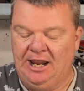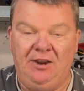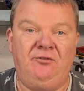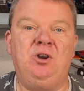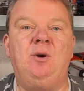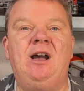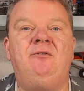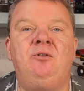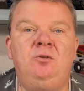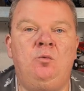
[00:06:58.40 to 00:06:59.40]
if you
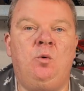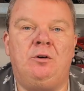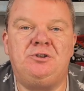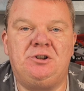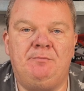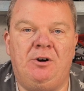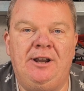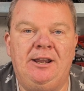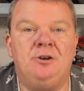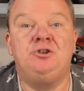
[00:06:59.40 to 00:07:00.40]
haven't watched
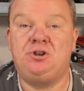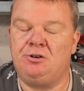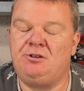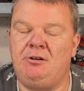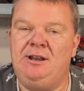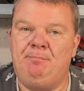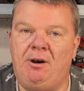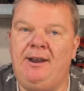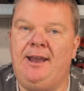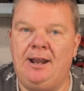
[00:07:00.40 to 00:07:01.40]
my Should I
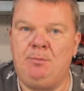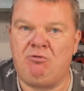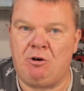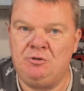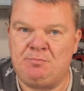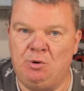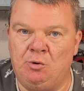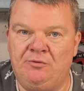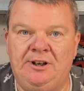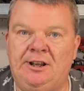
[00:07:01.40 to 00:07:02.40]
Buy a Pro
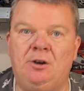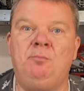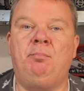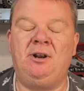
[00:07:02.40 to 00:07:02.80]
Sport video,